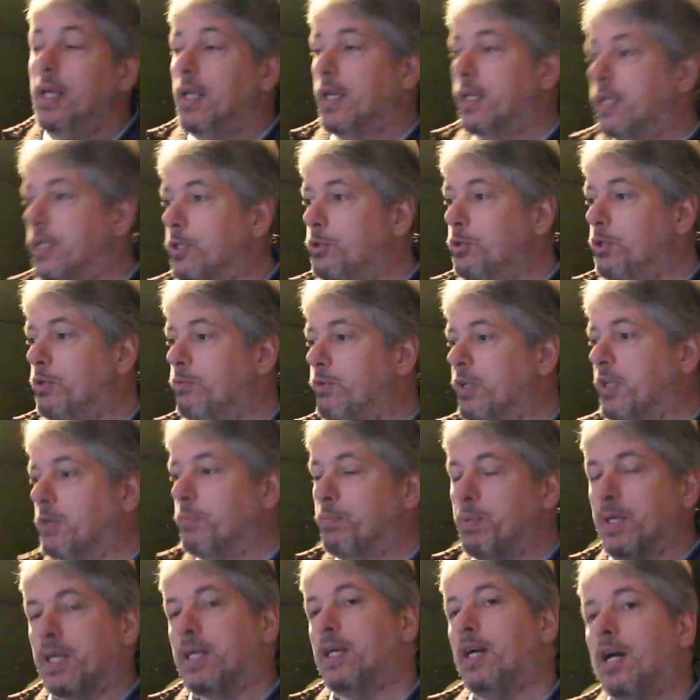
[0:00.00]
And I don't know if I can
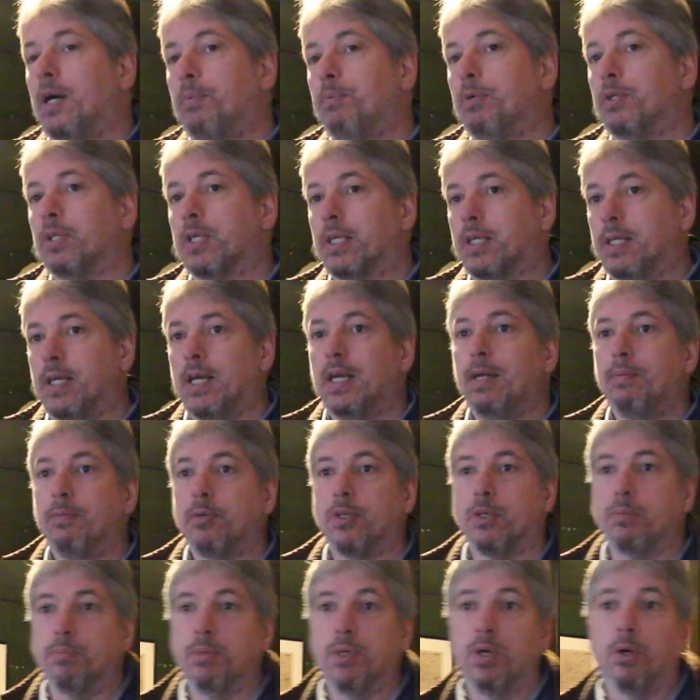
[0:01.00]
pick it up on the
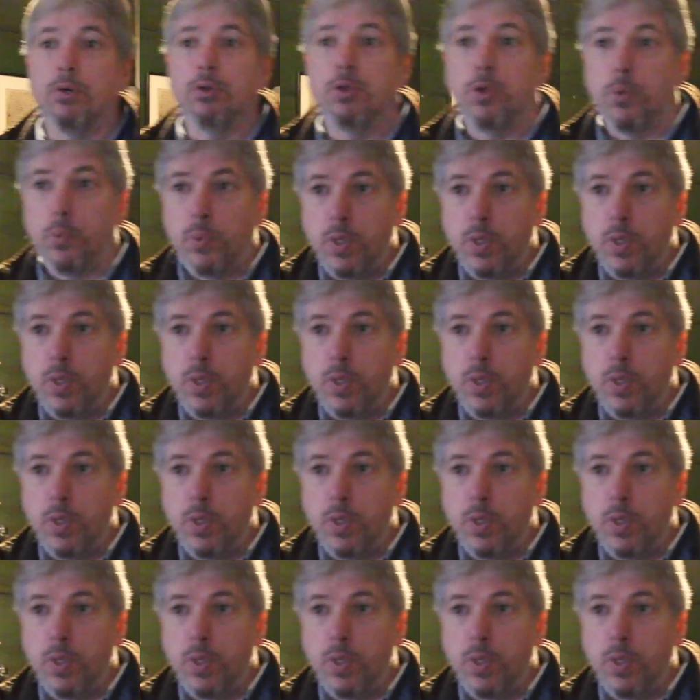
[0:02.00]
camera, but on the